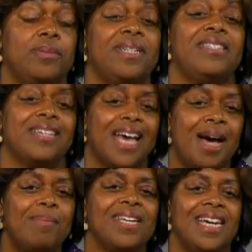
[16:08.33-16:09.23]
I mean, it's a
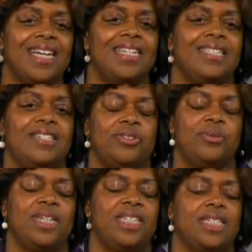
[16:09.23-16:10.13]
complicated
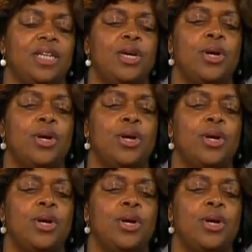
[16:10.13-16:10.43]
situation